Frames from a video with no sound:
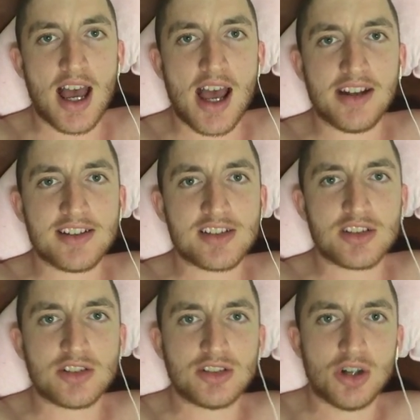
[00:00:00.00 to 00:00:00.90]
and it's
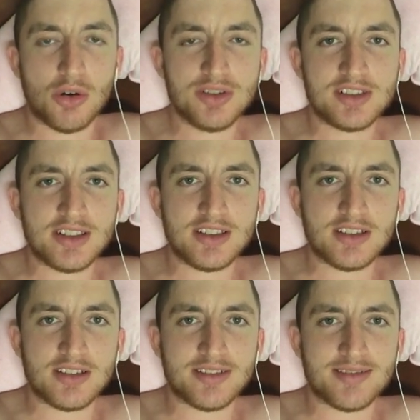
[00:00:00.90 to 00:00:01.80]
causing
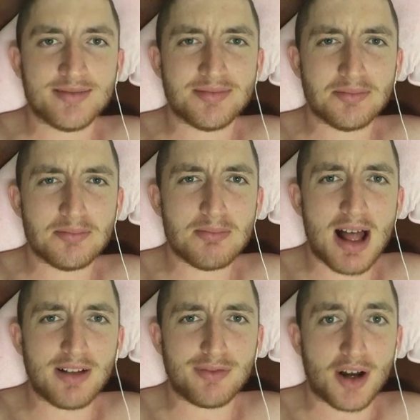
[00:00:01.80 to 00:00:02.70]

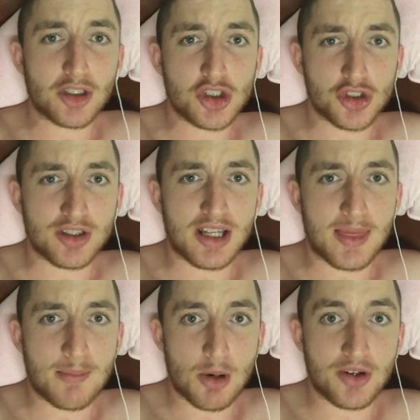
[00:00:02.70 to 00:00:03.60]
malfunction
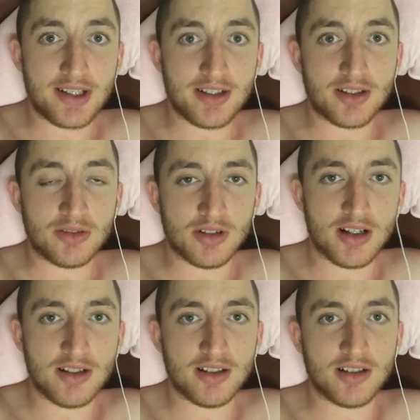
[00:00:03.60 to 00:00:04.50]
in the body,
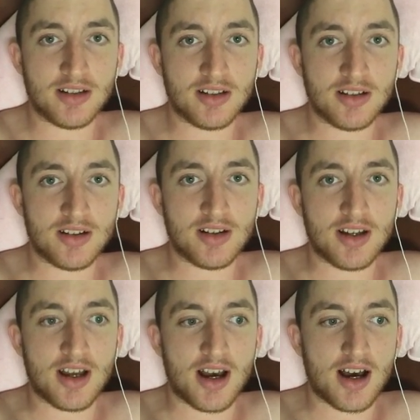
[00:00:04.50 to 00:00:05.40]
right?
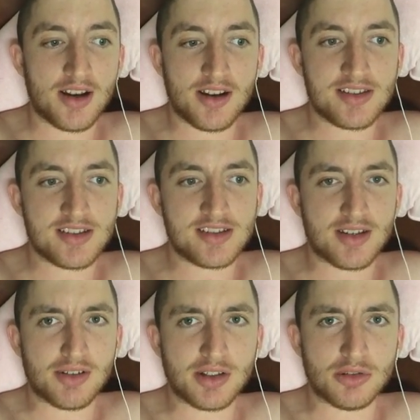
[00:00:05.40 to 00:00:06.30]

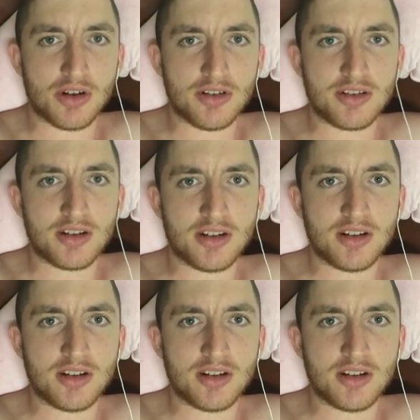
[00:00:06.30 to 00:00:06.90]
Unnecessary growth.